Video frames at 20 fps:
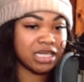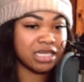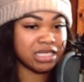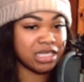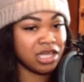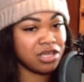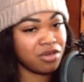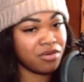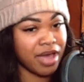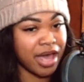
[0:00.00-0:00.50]
I
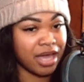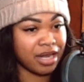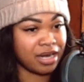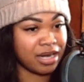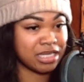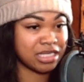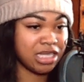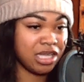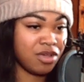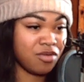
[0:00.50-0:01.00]
see you acting.
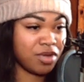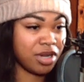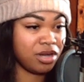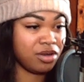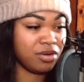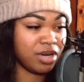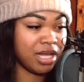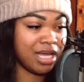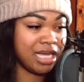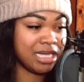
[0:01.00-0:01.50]
I see you want
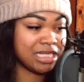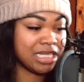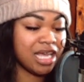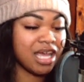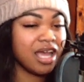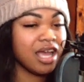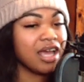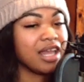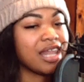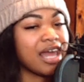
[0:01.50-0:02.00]
to do this.
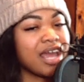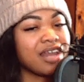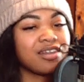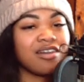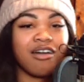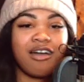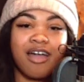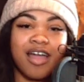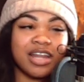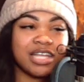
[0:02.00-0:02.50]
Yeah. Like,
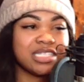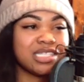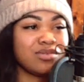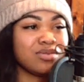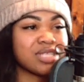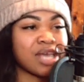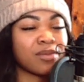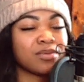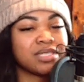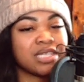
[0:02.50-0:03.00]
no, I already see
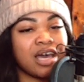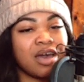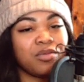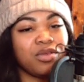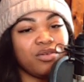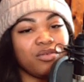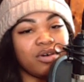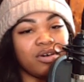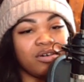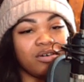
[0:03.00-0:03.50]
what type of time
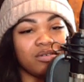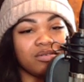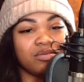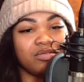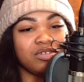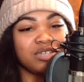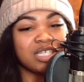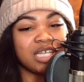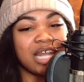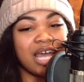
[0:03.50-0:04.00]
you on. Yeah,
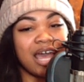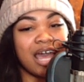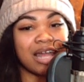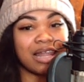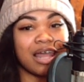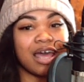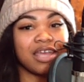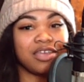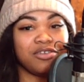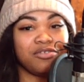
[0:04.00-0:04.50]
you should yeah, act
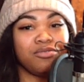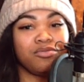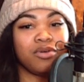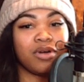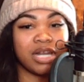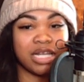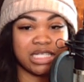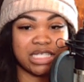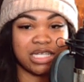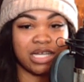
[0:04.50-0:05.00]
like you
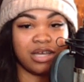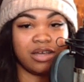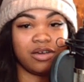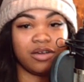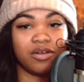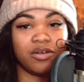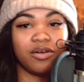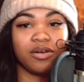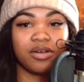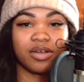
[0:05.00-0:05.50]
wanted
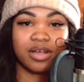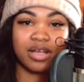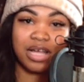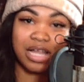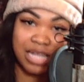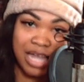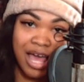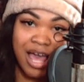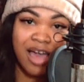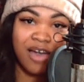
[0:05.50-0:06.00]
to
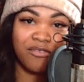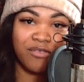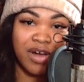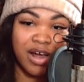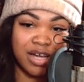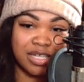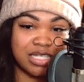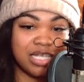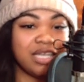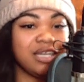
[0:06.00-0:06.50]
collab
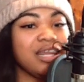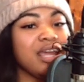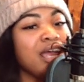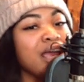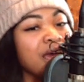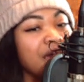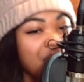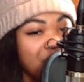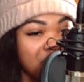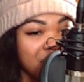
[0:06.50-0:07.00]
first and
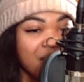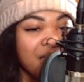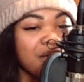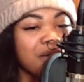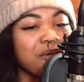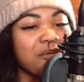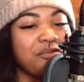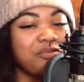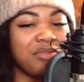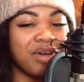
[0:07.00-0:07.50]
then go.
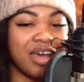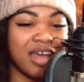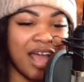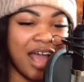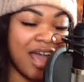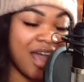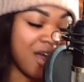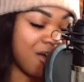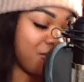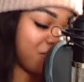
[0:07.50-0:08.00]
But
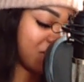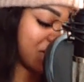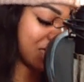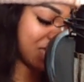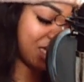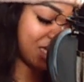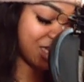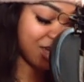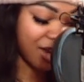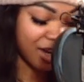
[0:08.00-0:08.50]
I don't want to
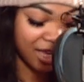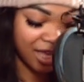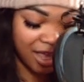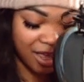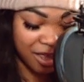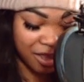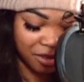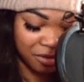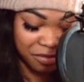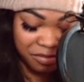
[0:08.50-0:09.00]
teach y'all the
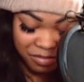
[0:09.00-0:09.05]
game.